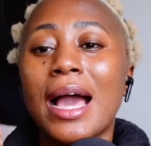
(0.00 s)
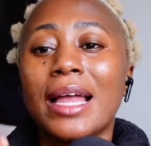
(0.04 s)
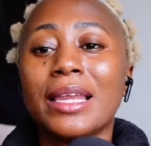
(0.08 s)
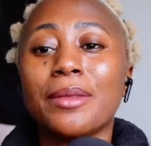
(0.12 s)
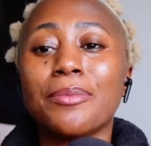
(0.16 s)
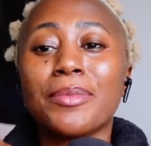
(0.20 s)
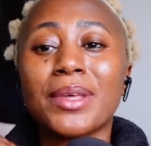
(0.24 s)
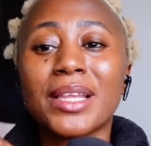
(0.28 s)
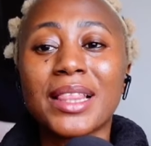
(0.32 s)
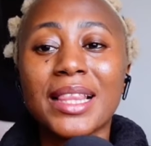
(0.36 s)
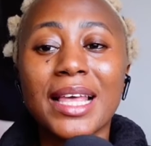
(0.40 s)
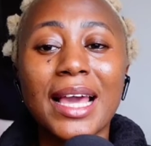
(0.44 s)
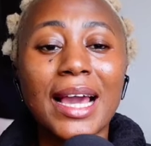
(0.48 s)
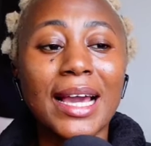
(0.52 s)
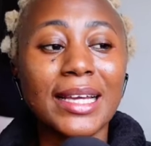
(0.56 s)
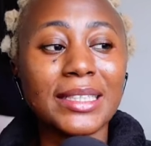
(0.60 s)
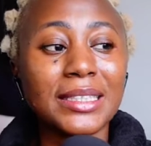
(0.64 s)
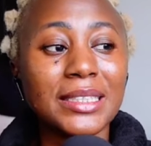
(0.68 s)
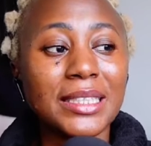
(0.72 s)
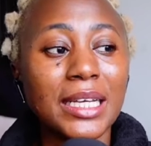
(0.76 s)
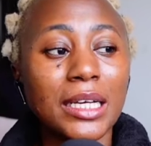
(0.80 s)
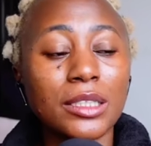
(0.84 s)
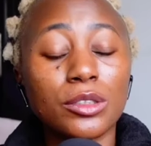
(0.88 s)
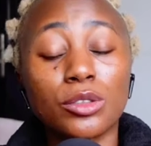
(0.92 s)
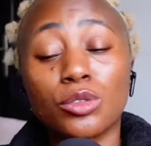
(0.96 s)
And immediately
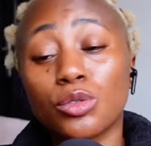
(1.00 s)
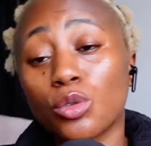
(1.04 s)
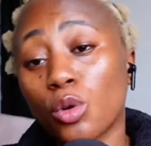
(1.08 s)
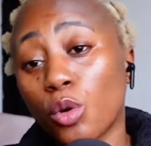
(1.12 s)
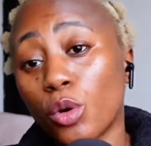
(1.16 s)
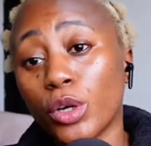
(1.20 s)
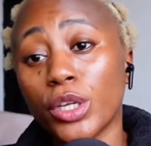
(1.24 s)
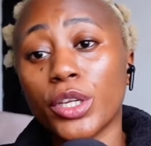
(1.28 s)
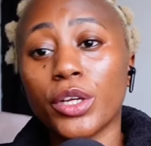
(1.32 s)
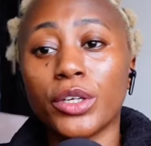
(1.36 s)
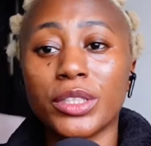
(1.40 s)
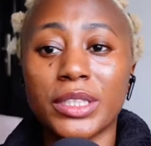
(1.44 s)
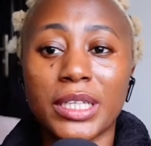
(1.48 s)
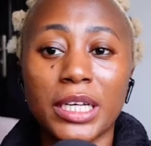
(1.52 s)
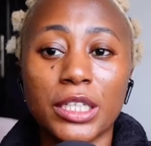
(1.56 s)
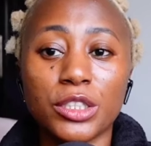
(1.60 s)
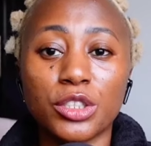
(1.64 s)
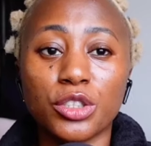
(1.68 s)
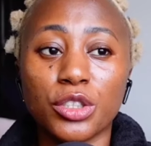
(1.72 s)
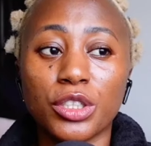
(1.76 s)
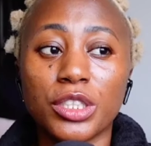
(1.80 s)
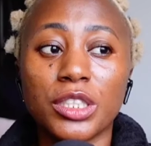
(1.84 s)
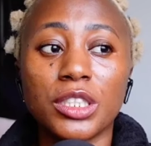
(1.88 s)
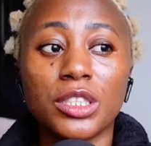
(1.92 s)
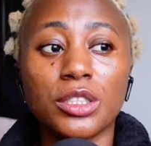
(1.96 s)
I start going on
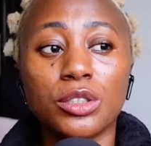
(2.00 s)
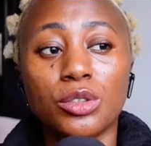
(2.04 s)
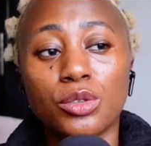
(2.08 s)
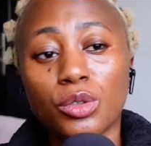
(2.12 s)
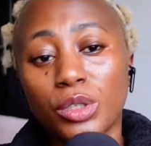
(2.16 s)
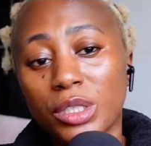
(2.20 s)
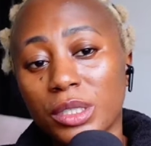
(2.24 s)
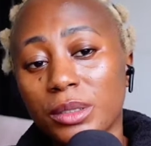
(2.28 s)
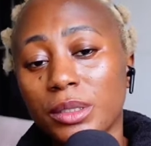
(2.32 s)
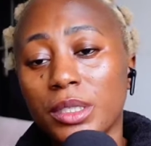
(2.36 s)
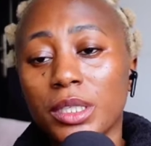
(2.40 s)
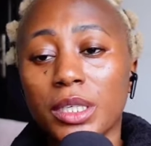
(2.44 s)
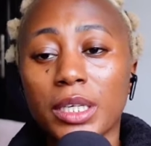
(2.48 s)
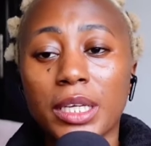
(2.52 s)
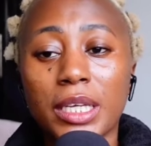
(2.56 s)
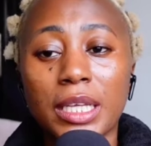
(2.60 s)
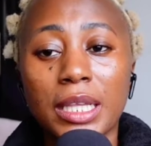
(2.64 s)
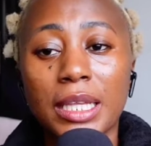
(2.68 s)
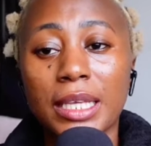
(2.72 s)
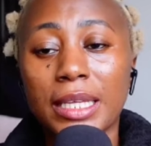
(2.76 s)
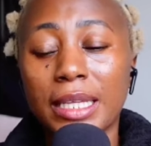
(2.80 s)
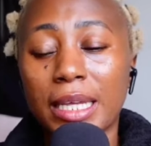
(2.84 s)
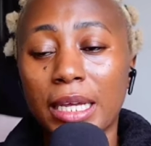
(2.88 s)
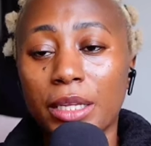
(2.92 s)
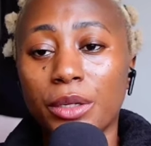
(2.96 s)
that journey, doing the
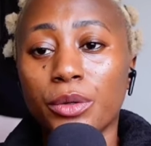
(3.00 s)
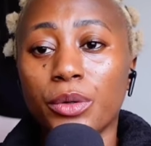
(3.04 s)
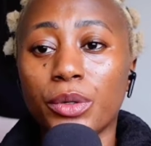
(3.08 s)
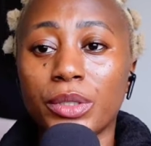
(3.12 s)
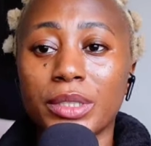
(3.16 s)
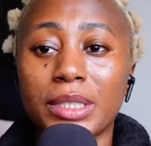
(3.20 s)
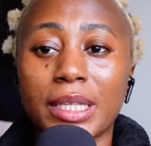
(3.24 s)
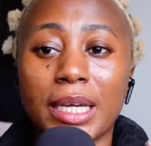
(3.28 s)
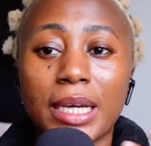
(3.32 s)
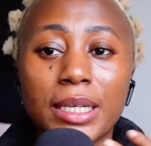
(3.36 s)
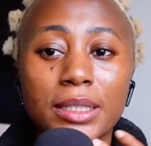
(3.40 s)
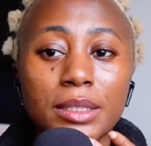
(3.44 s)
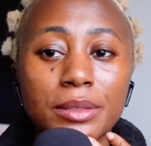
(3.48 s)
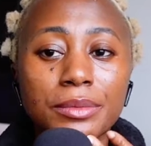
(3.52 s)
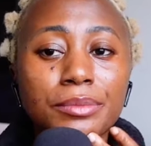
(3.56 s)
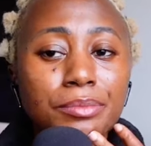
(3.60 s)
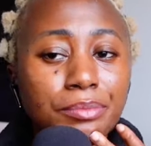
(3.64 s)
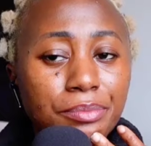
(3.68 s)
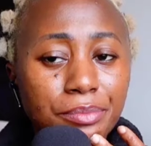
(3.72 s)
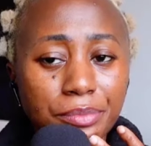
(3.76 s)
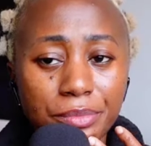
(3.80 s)
healing and all that.